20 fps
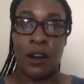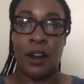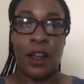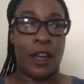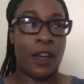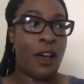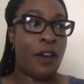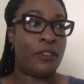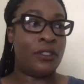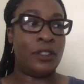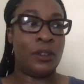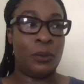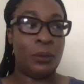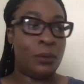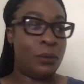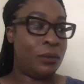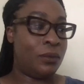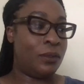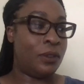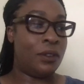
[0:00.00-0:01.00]
Like obviously
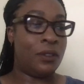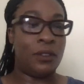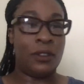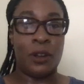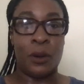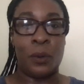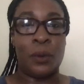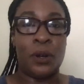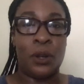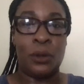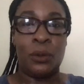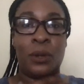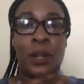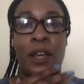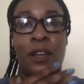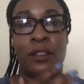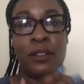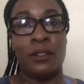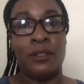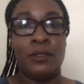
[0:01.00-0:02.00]
there were no like